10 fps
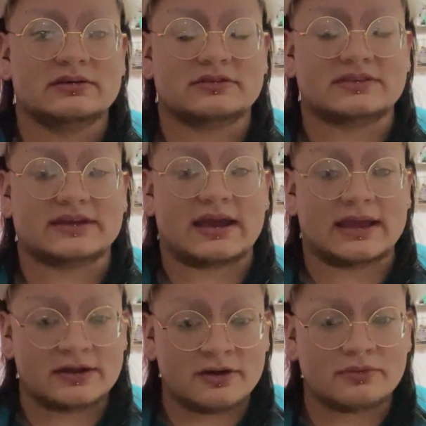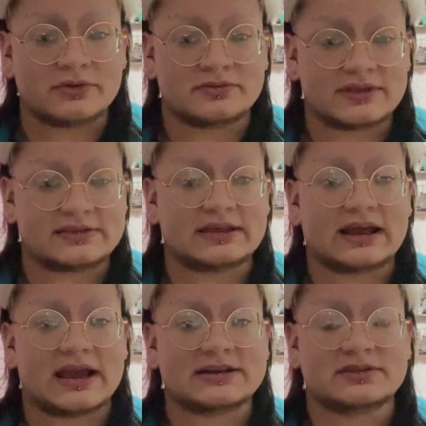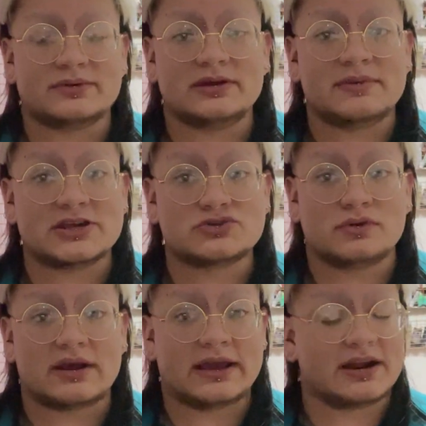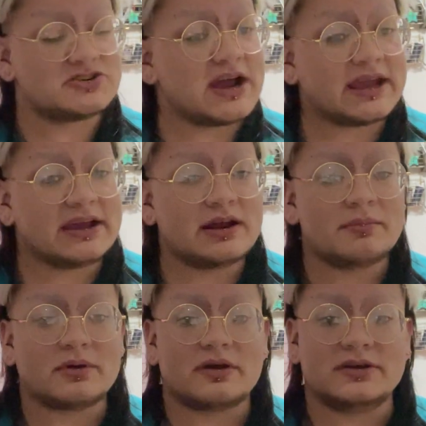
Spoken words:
I was like, I know you said that. I just wanted to make sure I got a tracking number.